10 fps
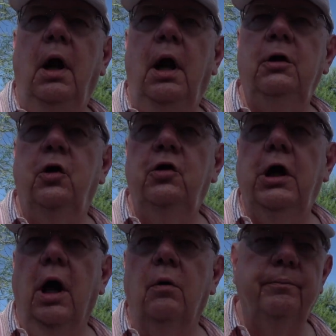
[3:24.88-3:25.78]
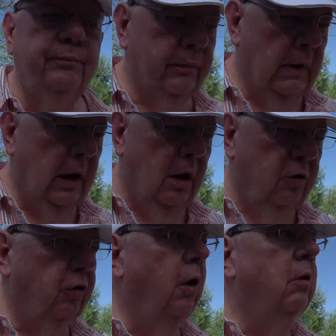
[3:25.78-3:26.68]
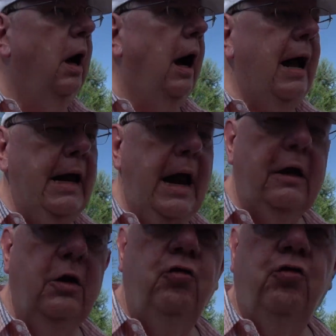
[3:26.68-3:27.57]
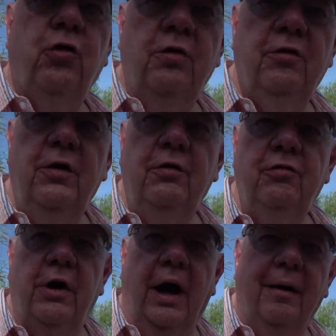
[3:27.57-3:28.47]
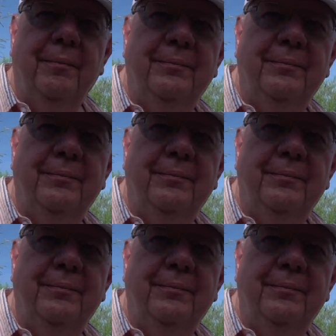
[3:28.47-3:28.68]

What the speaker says: and good to go. So I added a trunk to this car.